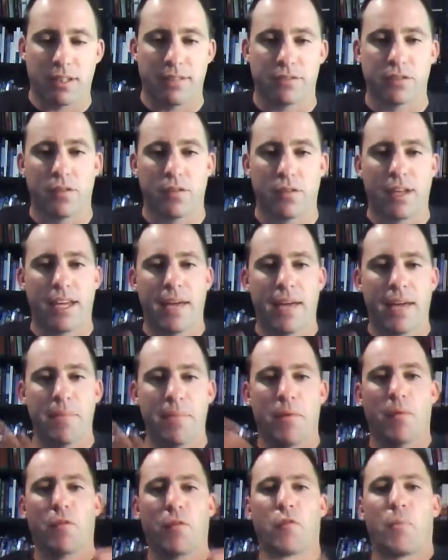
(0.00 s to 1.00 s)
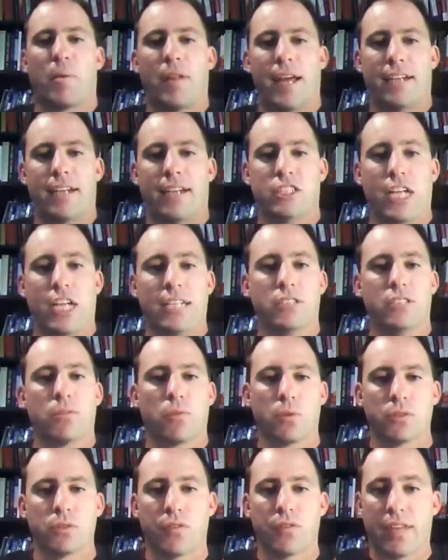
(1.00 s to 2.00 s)
So they came up with a plan to change the
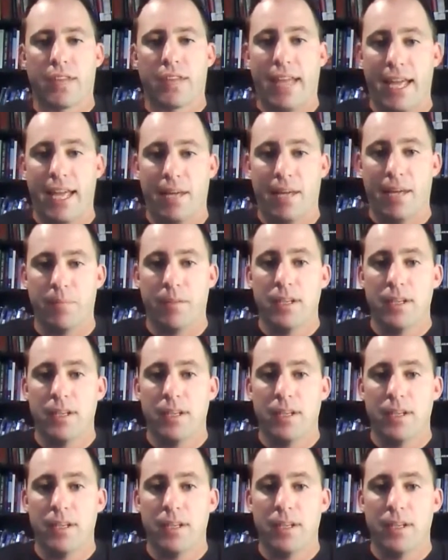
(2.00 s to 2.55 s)
rules of the game,